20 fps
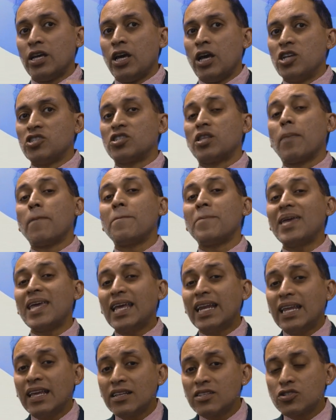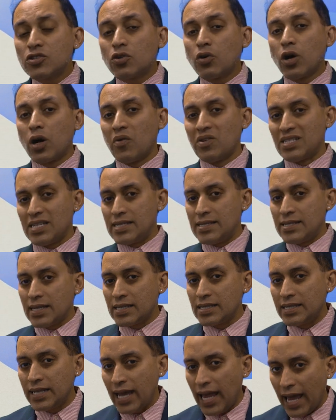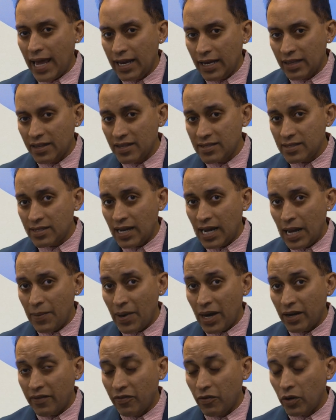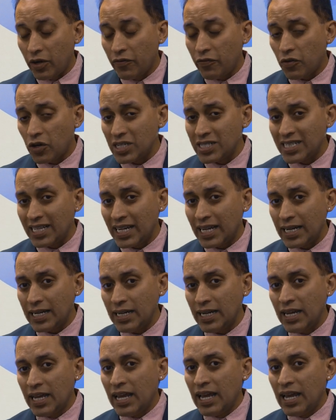So the median score was a 68 this time out of 114.